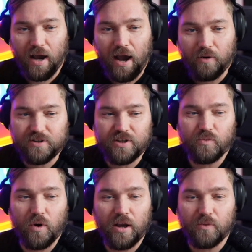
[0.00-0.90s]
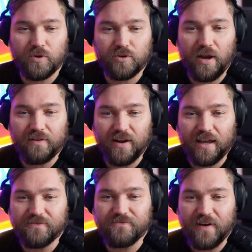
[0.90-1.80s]
does it work when you have
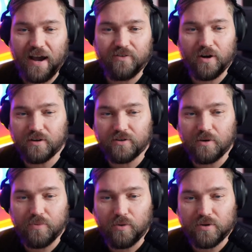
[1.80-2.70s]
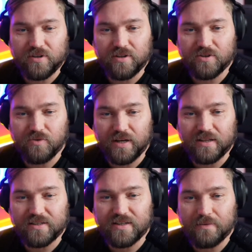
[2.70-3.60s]
like 500 components on the screen
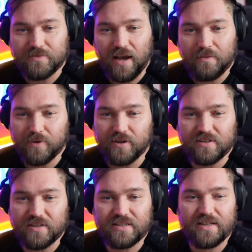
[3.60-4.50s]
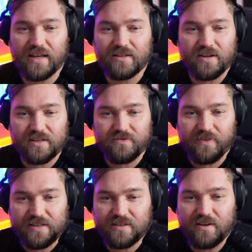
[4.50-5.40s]
at the same time, because these editor
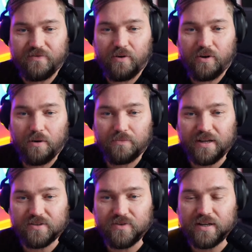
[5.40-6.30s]
interfaces are very complex, right?